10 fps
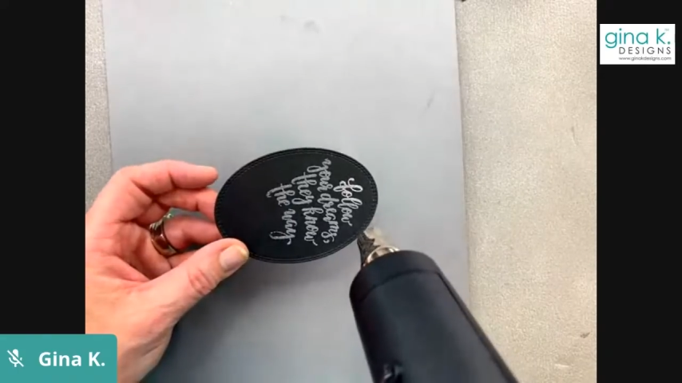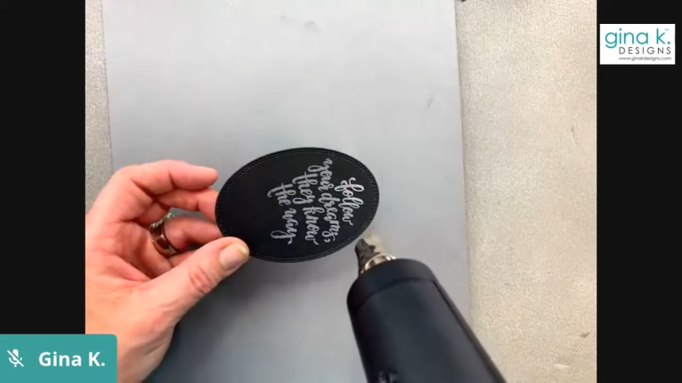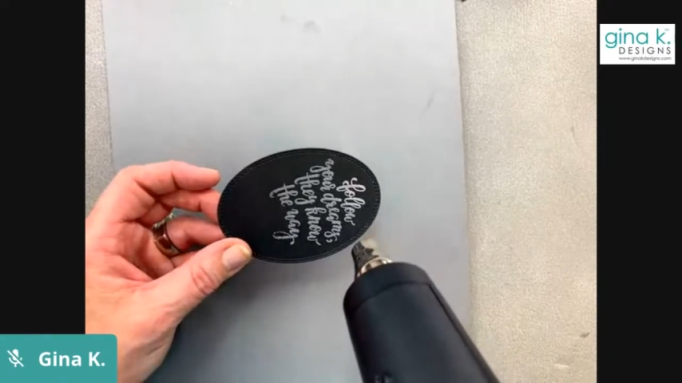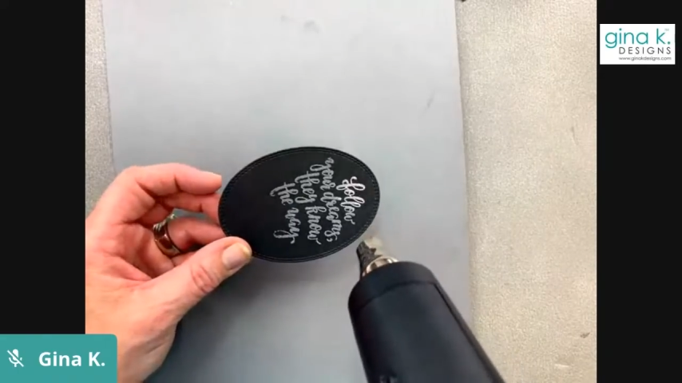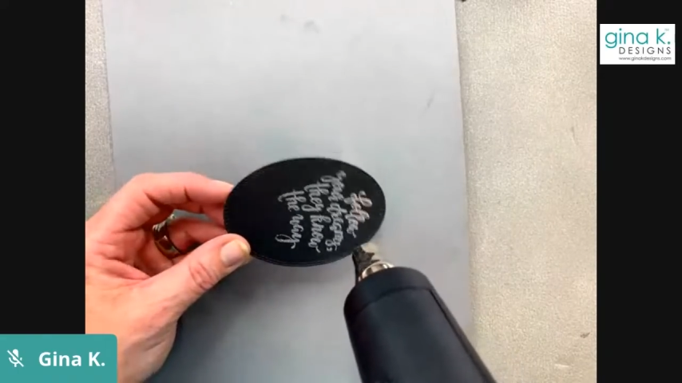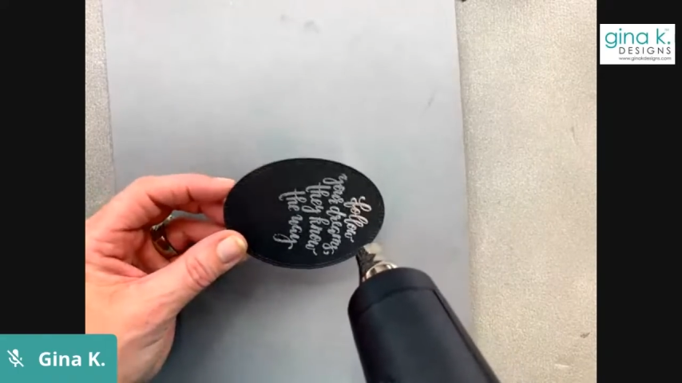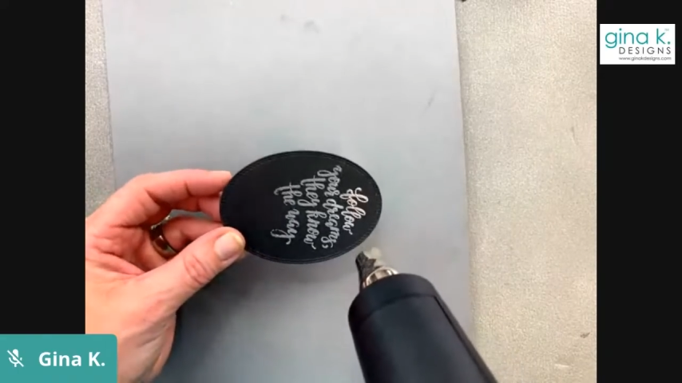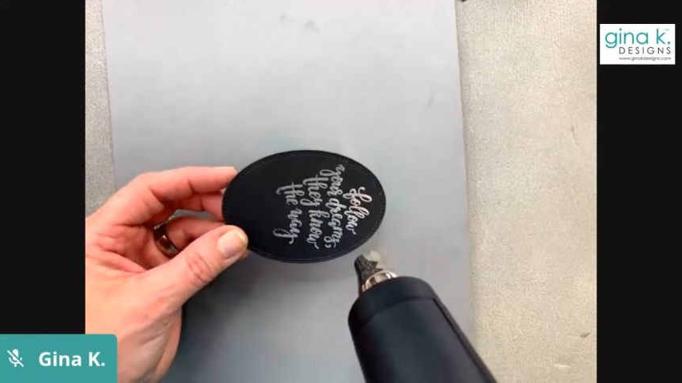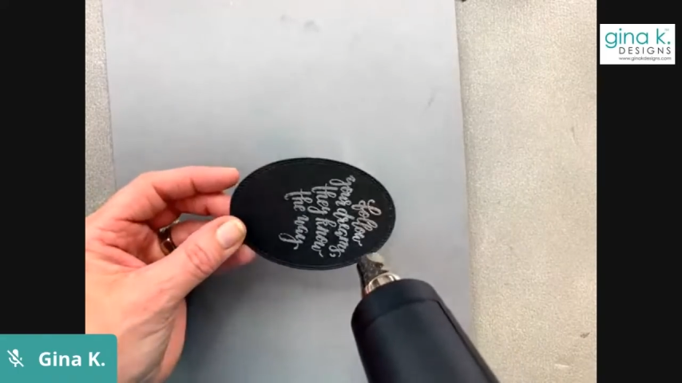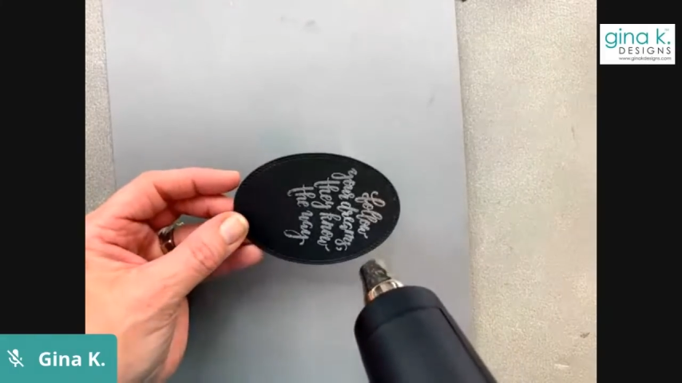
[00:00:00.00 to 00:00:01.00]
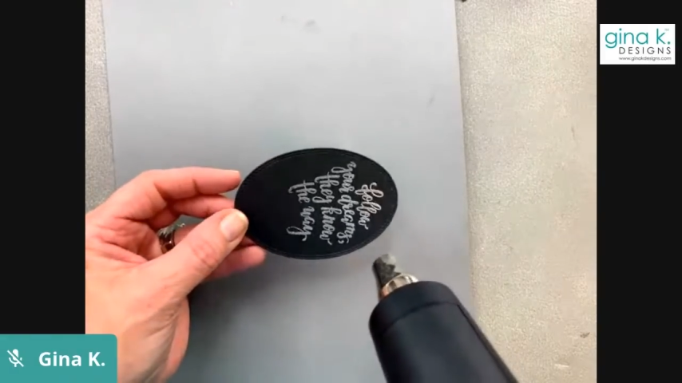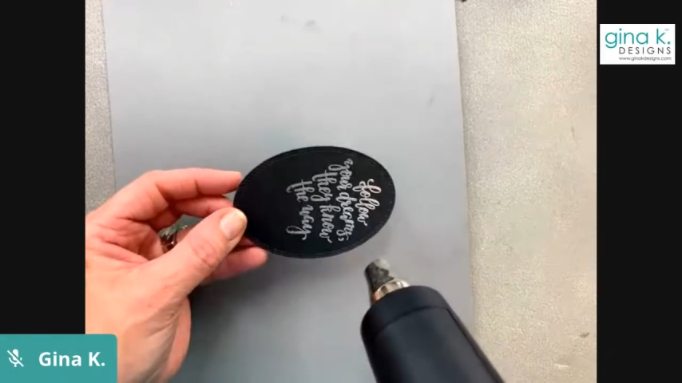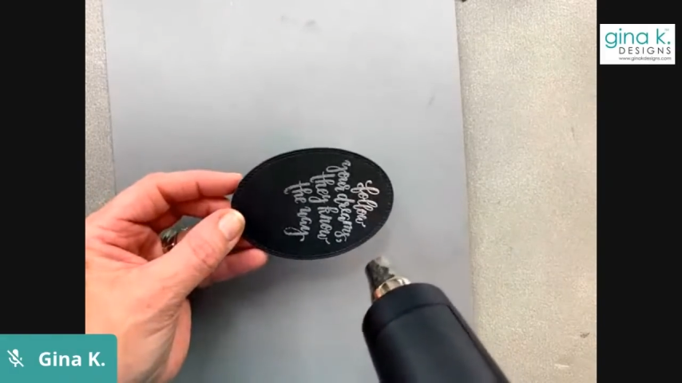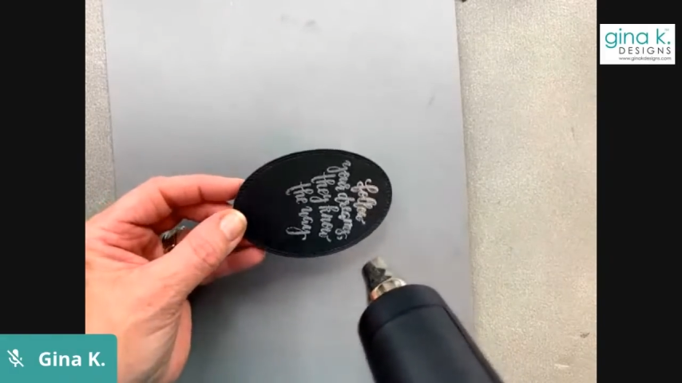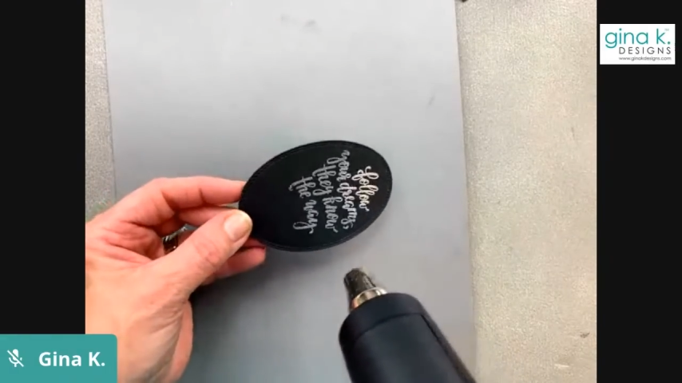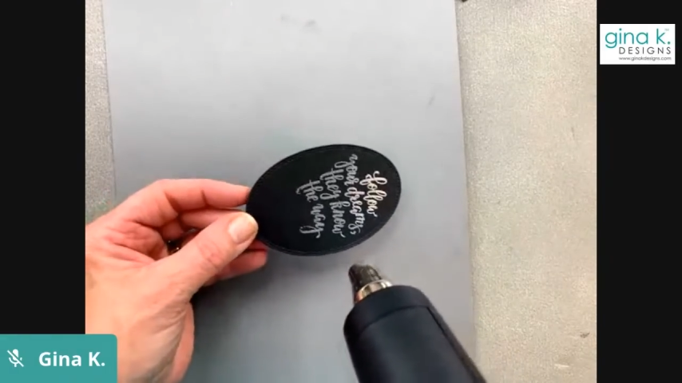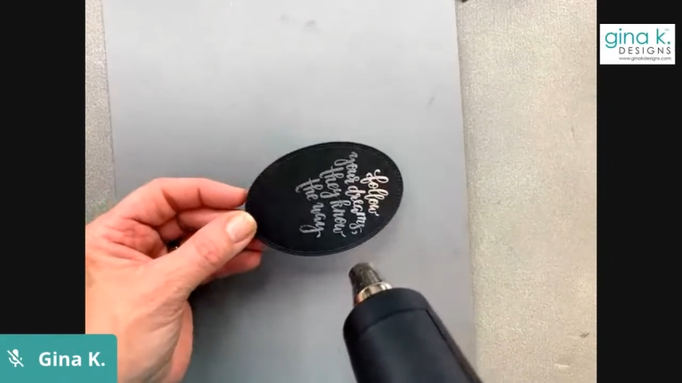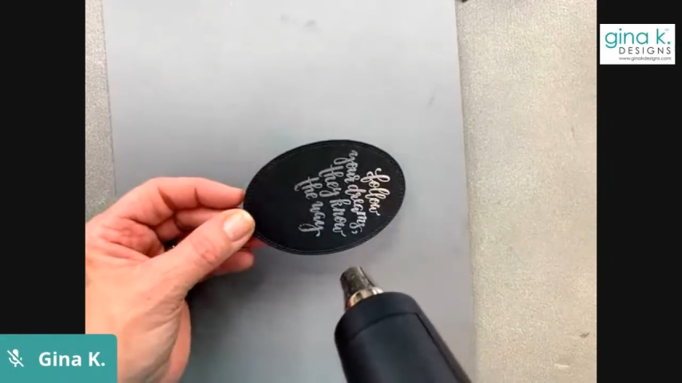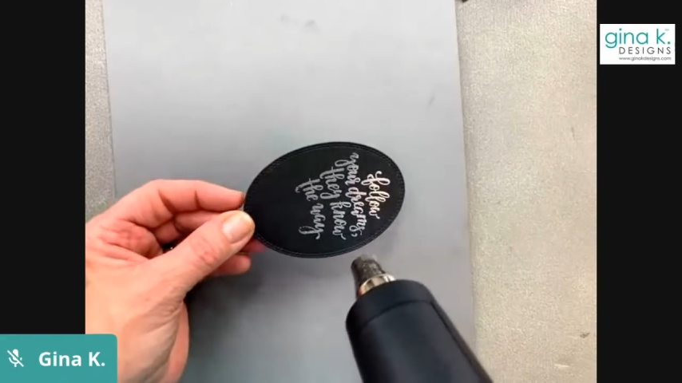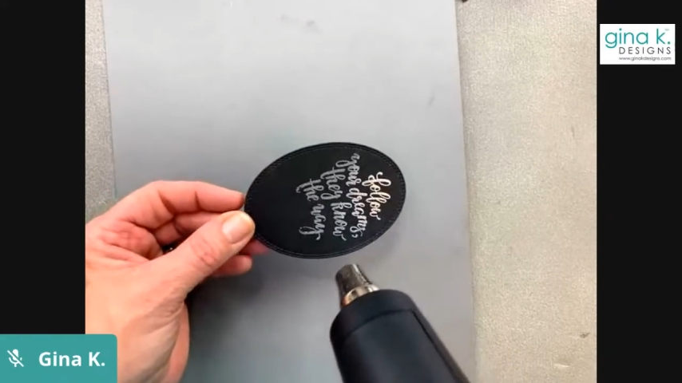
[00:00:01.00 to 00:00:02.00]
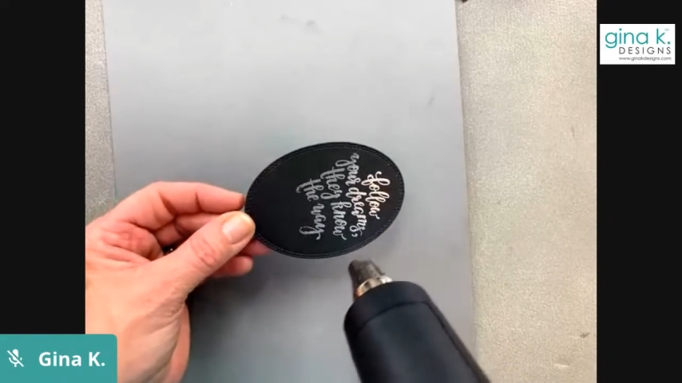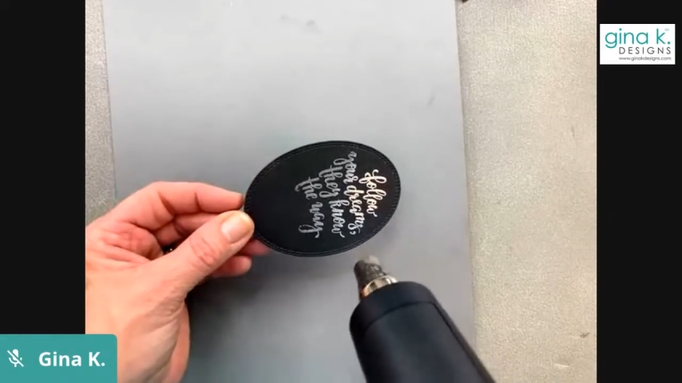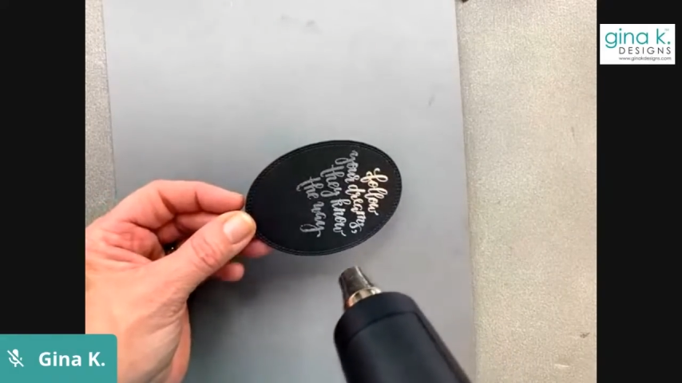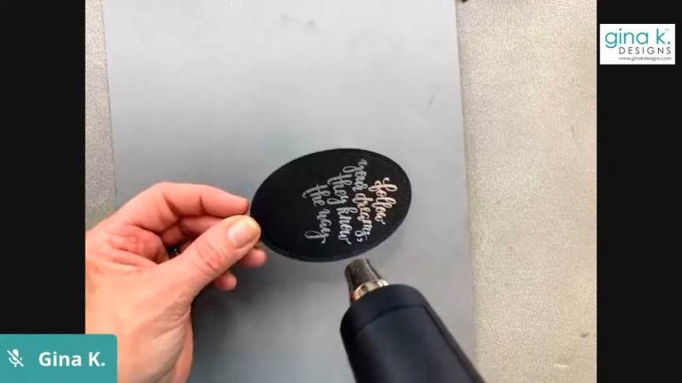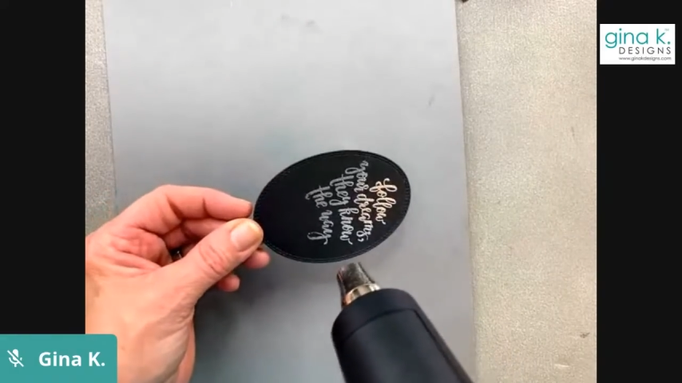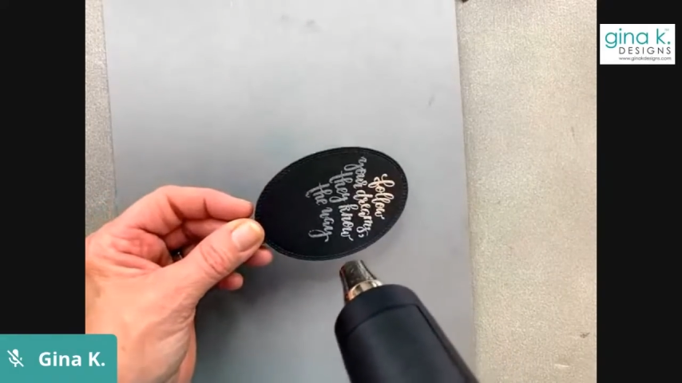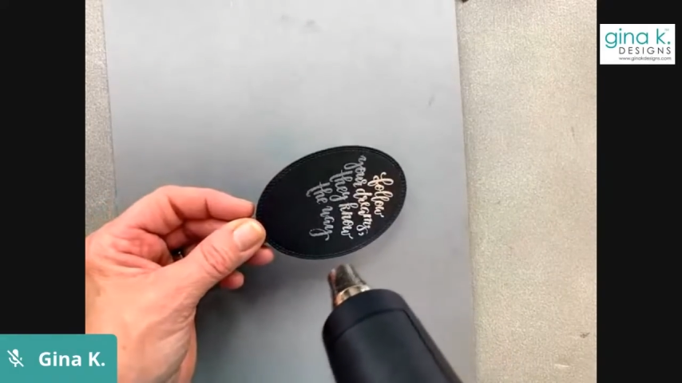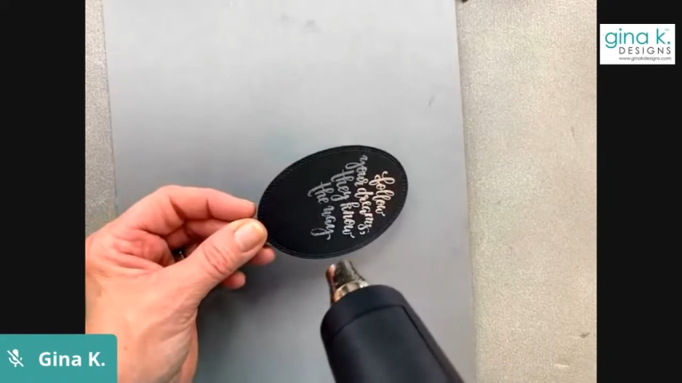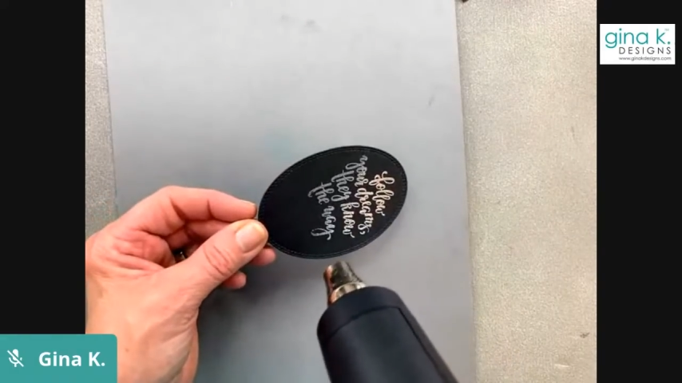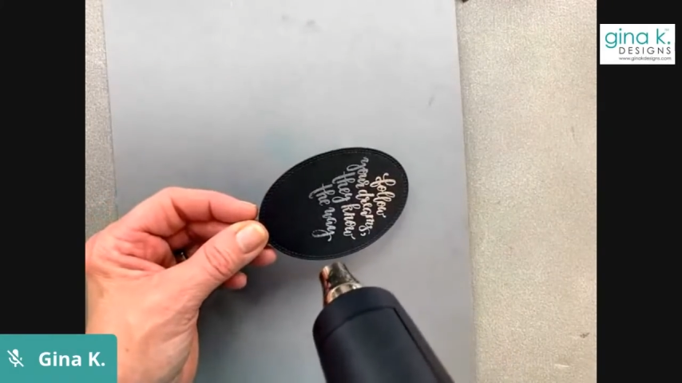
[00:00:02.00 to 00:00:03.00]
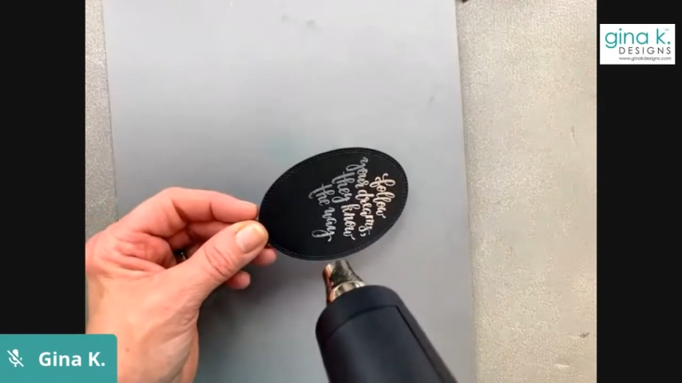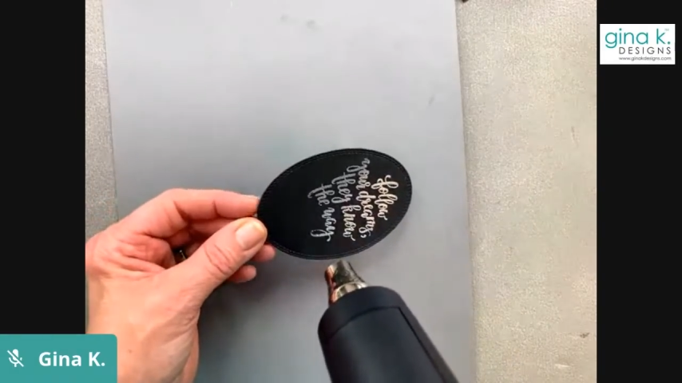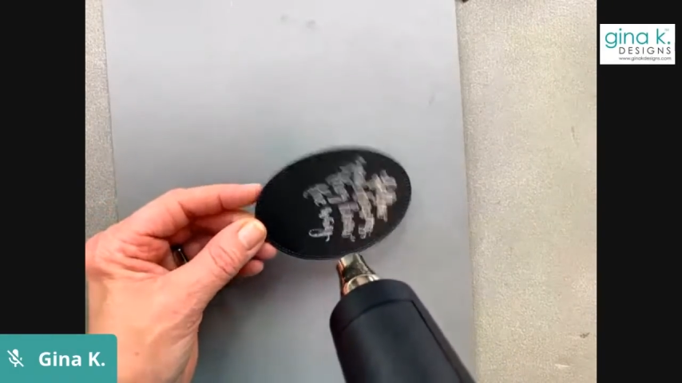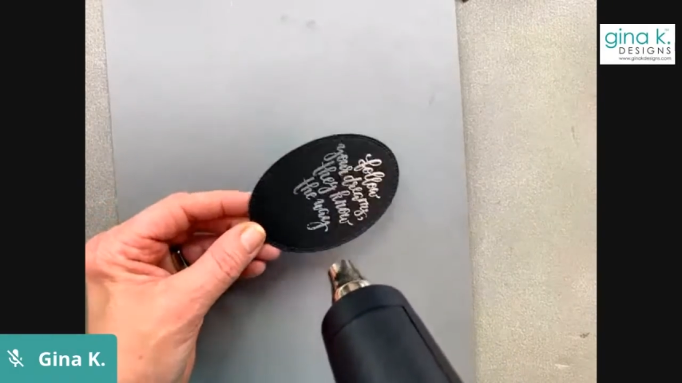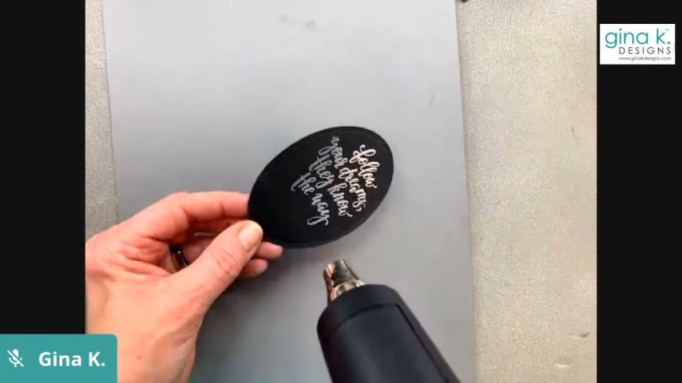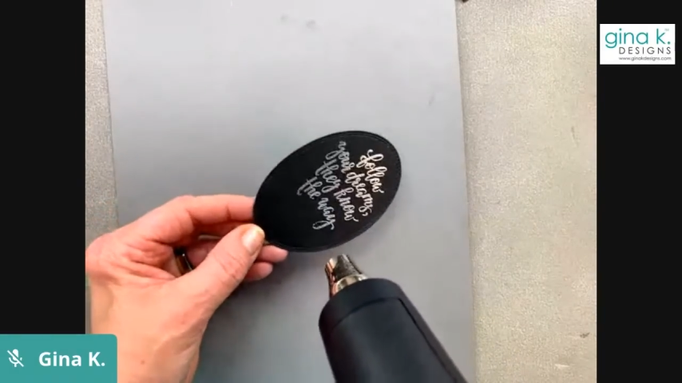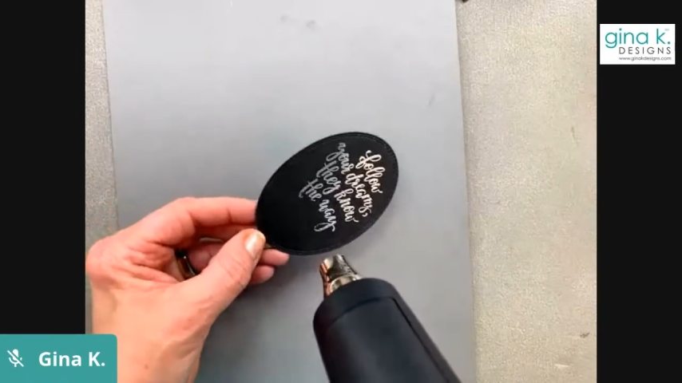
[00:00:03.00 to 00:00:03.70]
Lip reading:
Nobody's mouth can be seen.